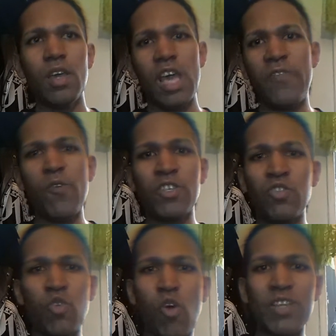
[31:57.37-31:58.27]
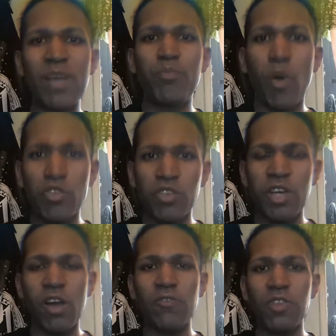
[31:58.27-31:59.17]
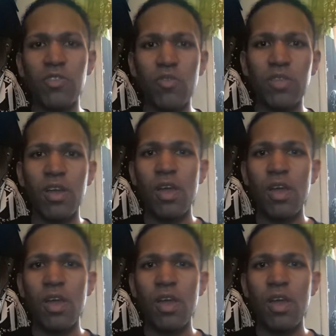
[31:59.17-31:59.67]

If he wants to do all that bullshit of the new